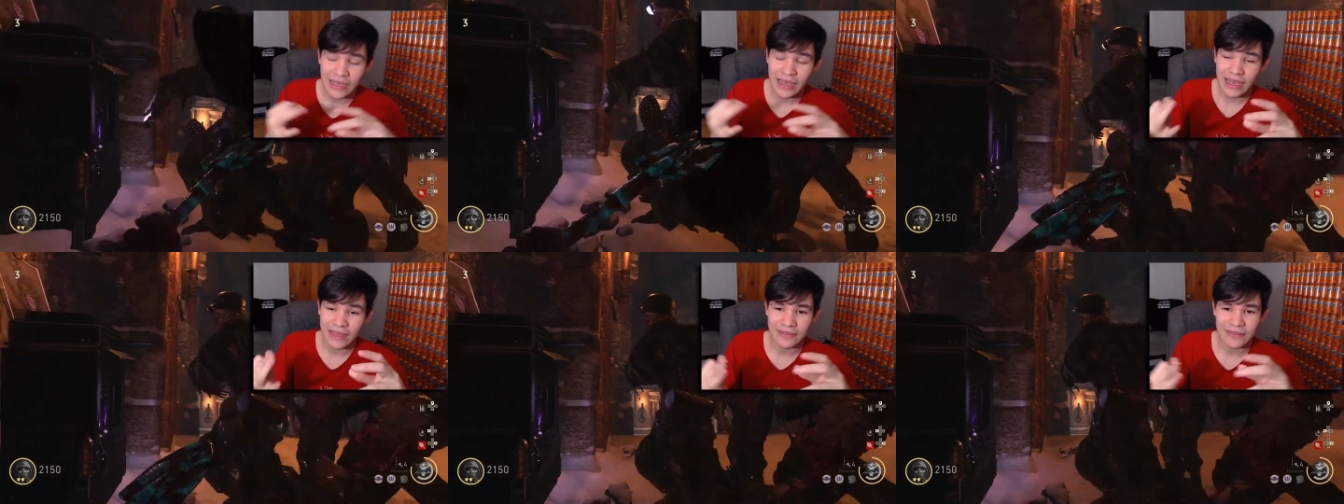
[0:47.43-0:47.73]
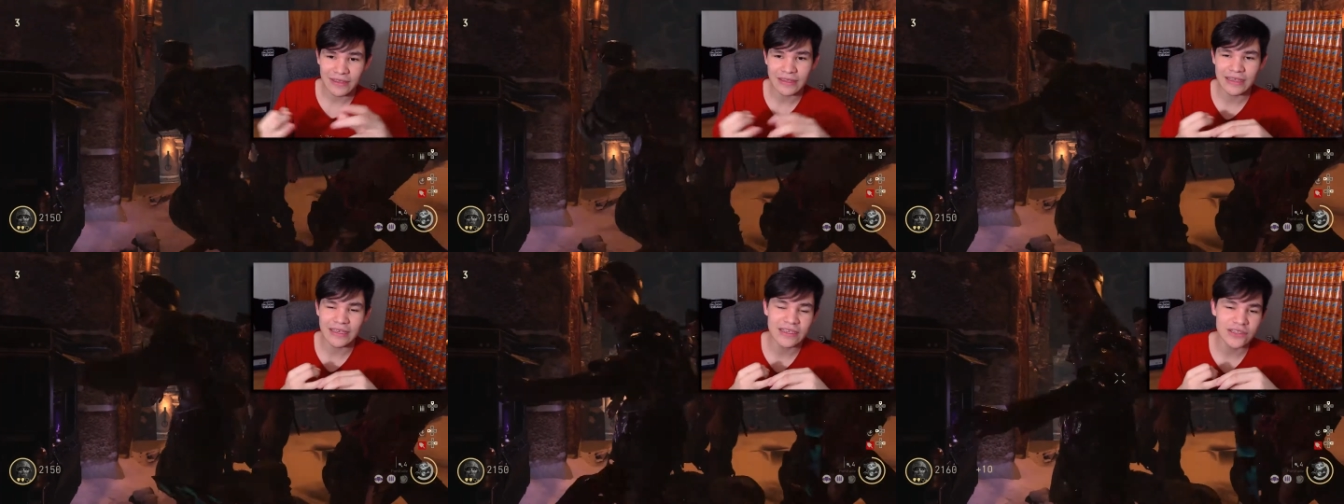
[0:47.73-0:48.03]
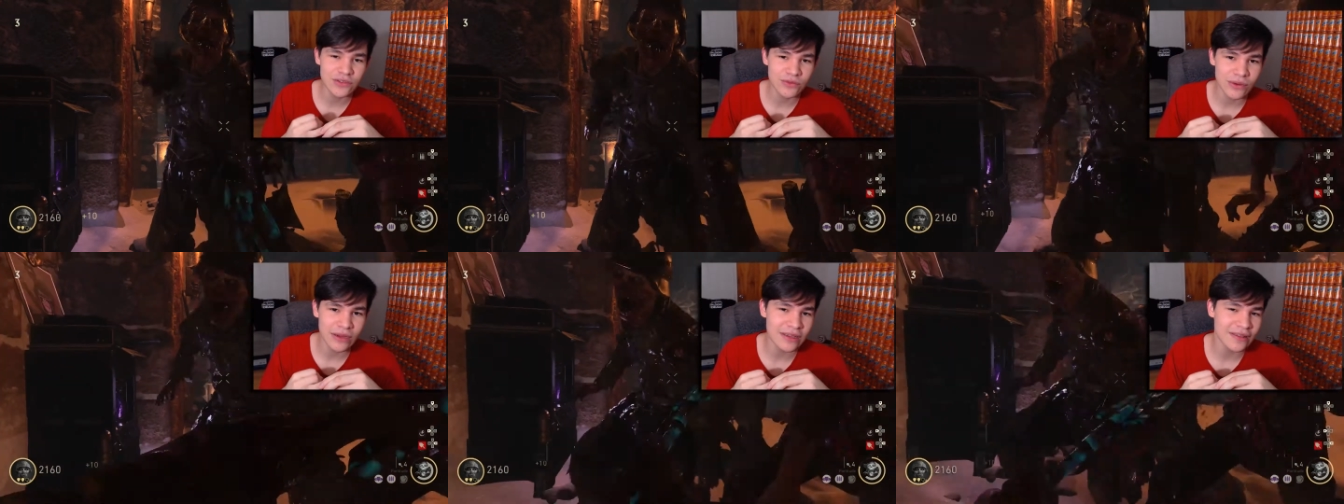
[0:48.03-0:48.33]
and then
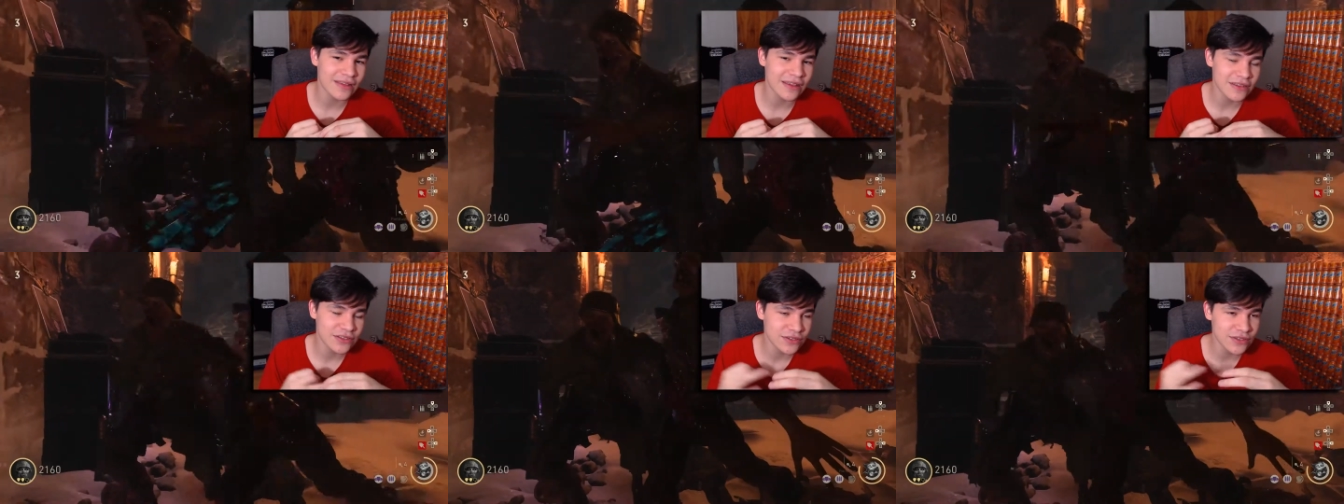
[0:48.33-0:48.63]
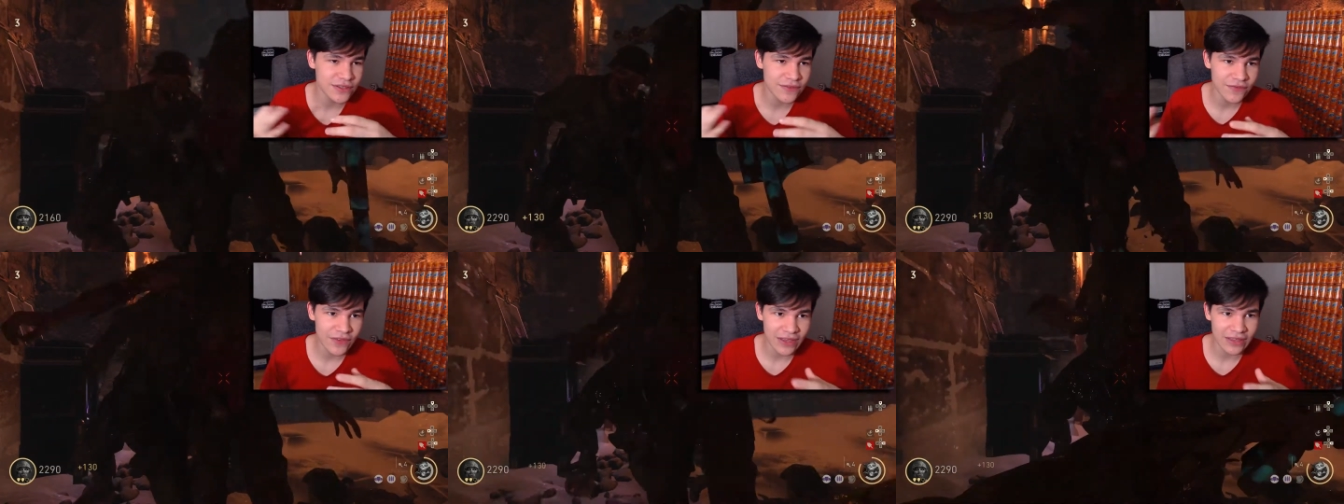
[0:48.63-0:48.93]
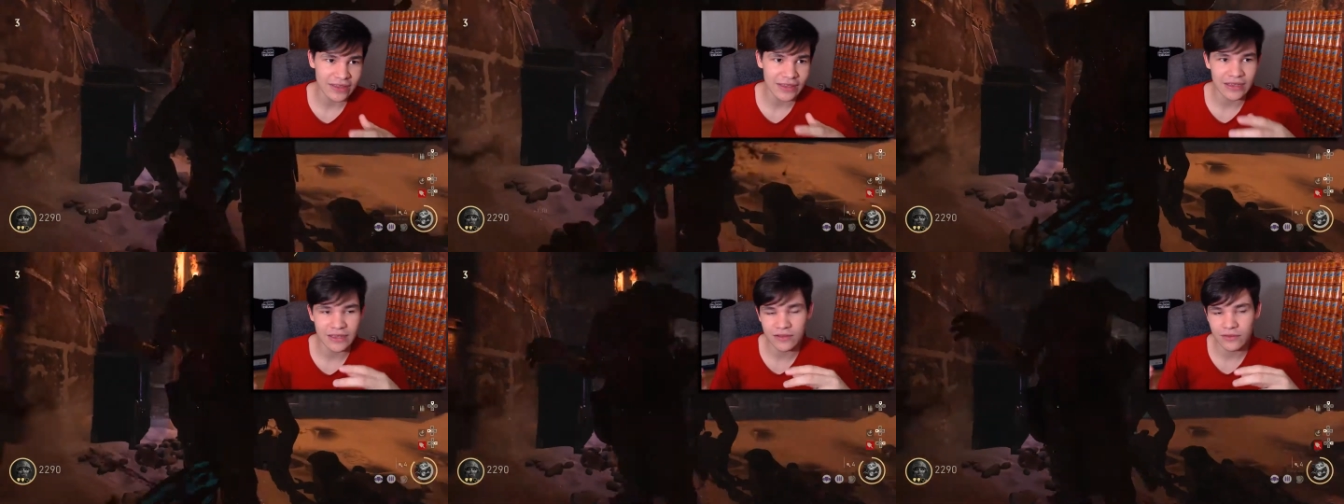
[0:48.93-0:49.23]
Easter eggs that just
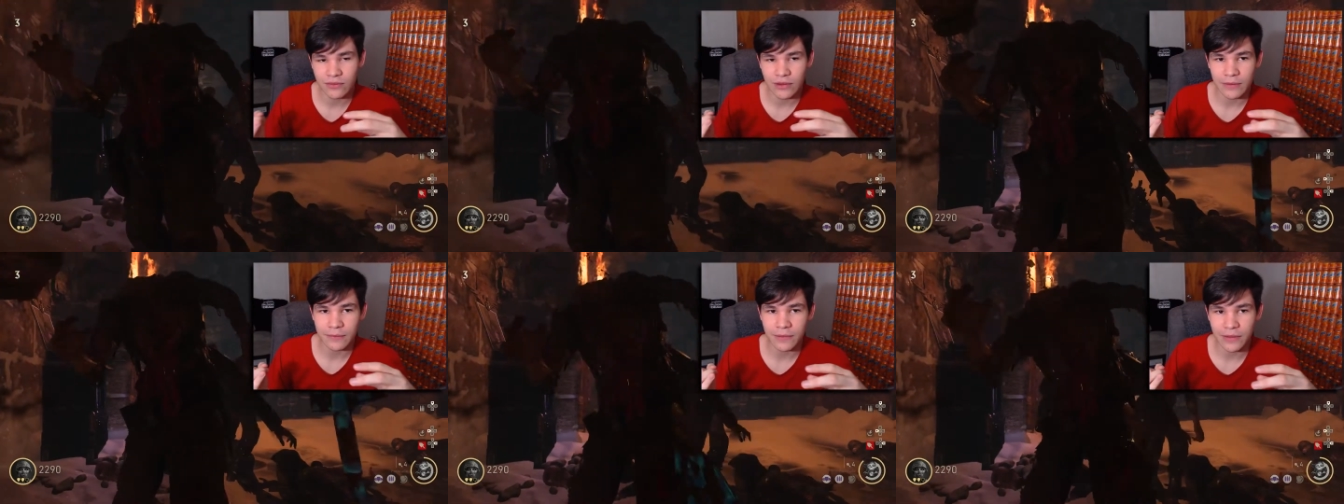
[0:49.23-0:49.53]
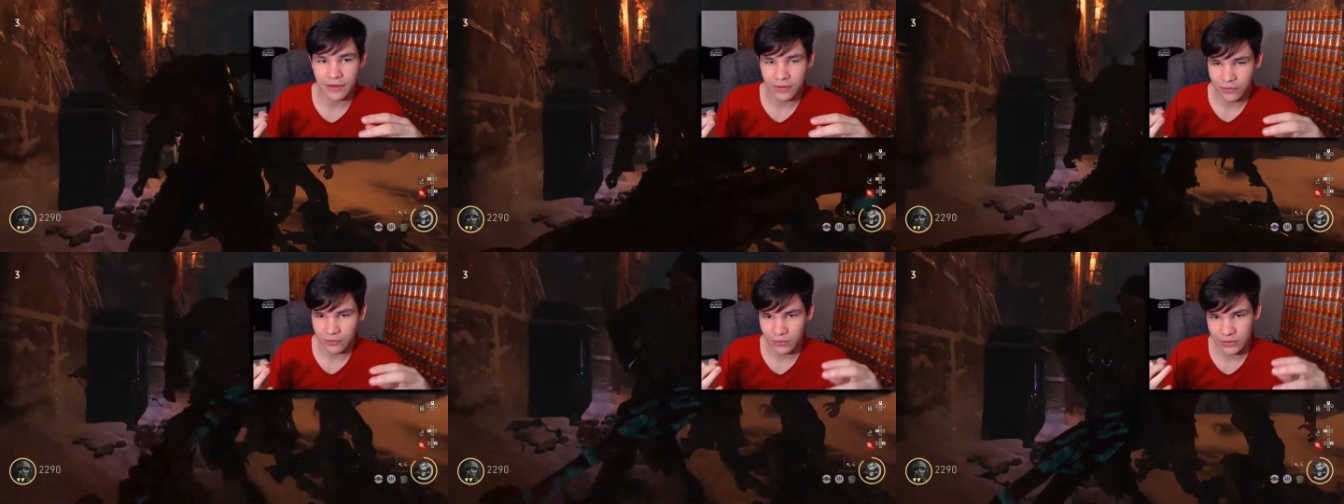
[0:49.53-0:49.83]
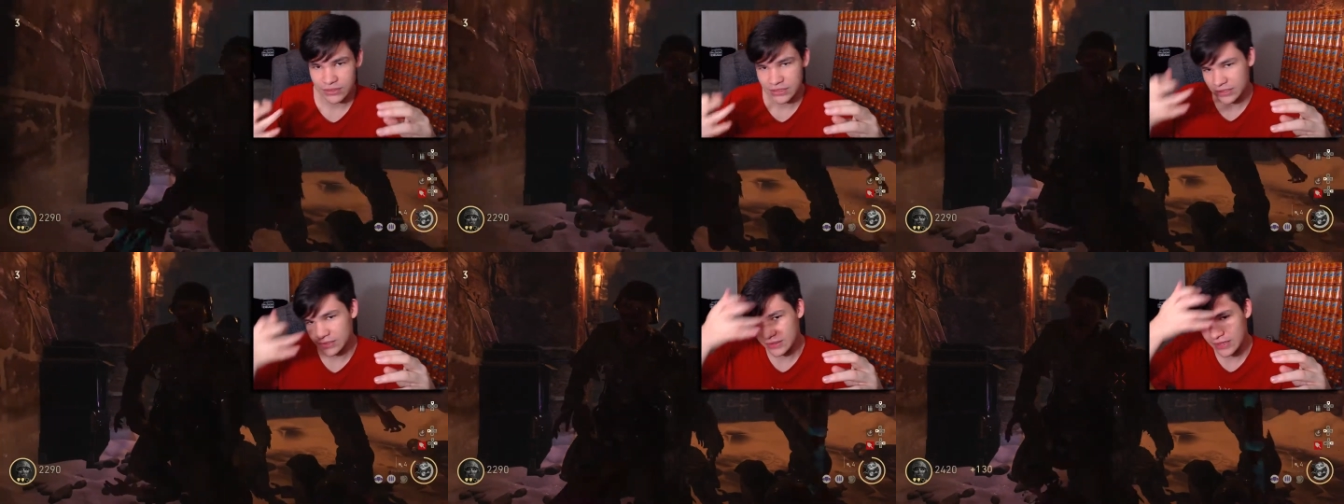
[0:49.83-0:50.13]
affect Easter egg players,
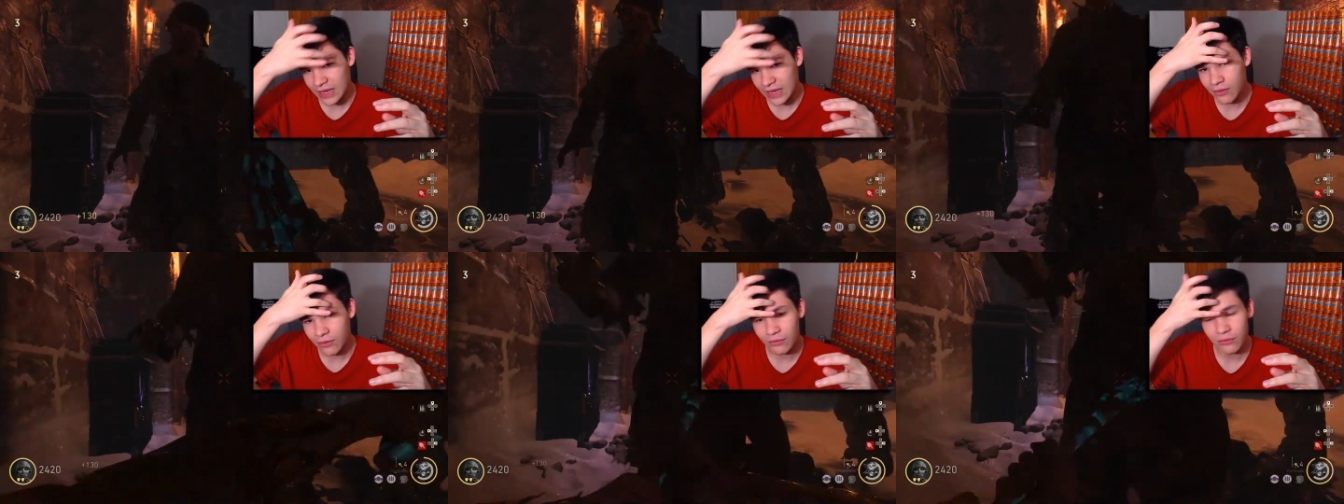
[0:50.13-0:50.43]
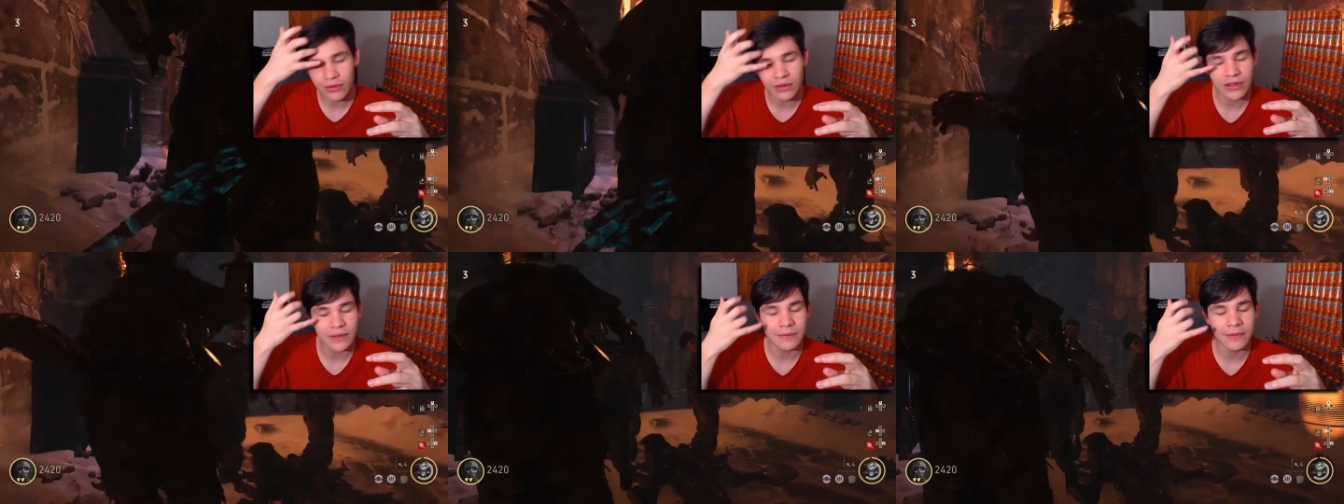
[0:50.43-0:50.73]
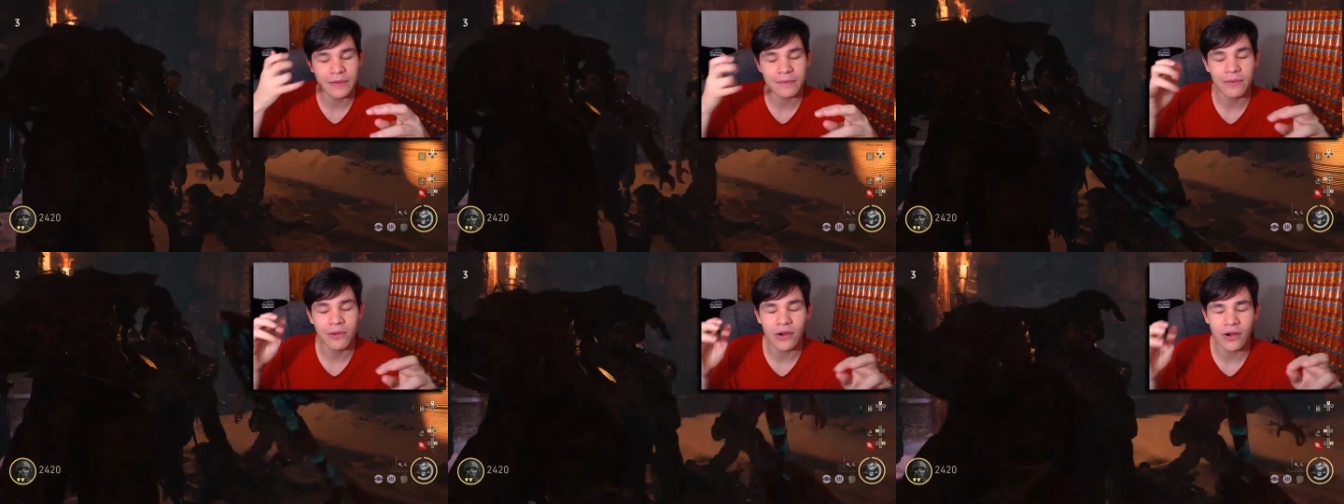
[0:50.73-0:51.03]
which is now a really
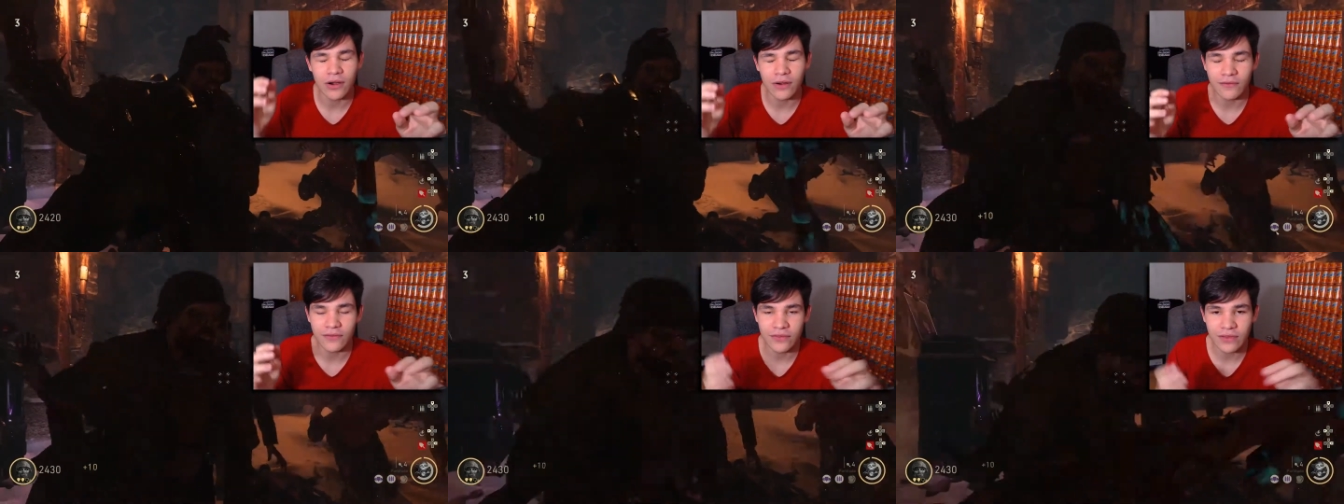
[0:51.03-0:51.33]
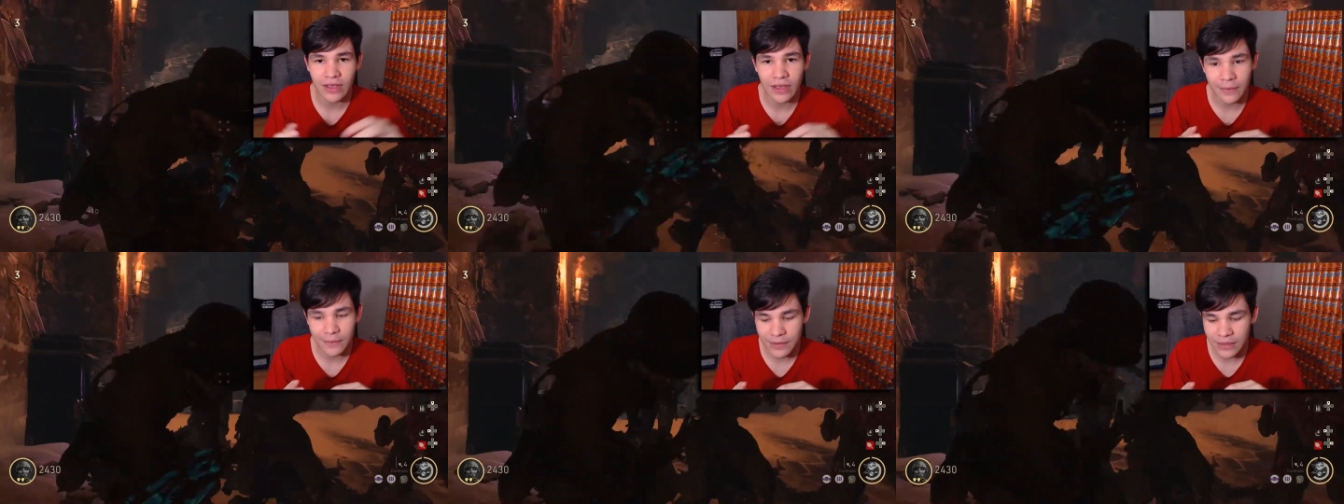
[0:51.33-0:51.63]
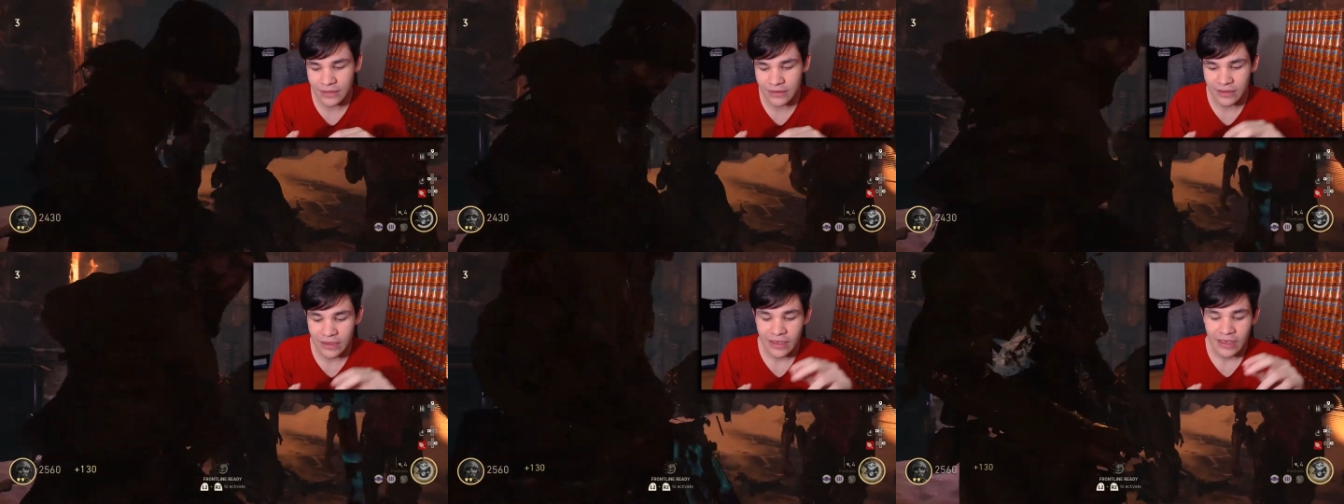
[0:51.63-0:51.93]
big part of
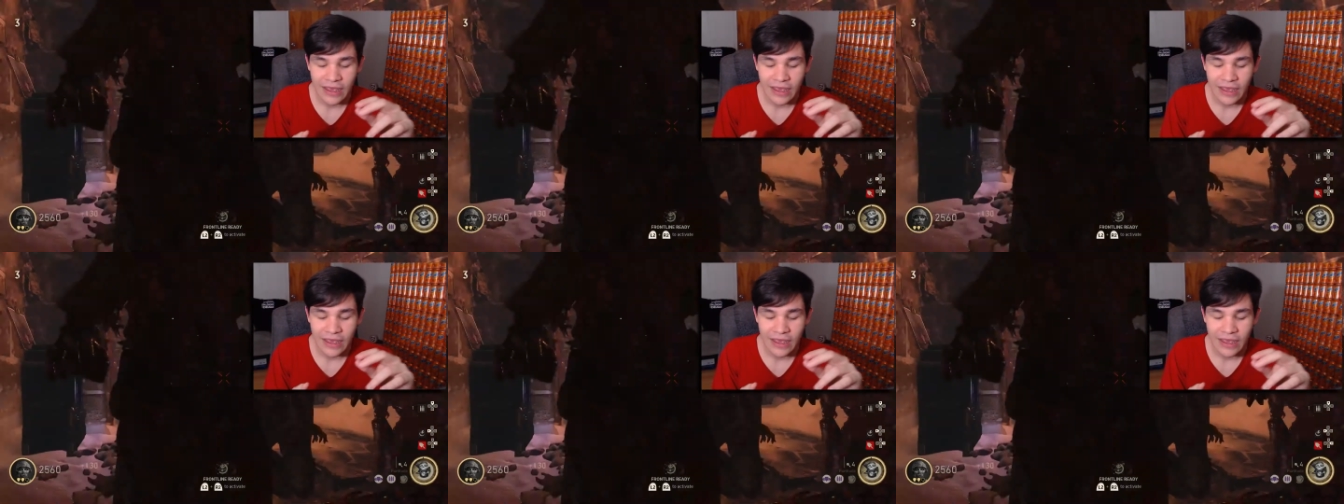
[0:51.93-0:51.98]
zombies.